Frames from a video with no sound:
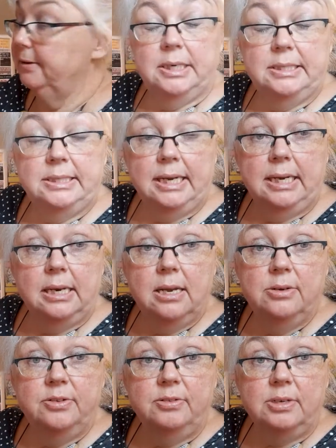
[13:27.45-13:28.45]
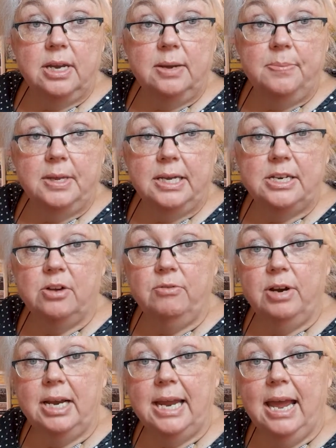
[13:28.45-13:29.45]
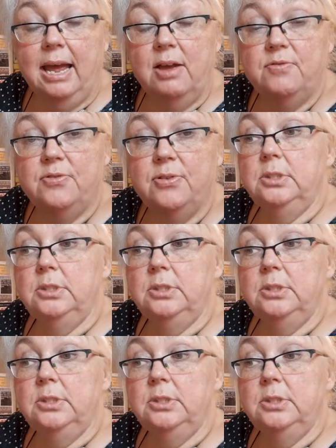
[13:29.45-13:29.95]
It's taken loads of time that I don't really have.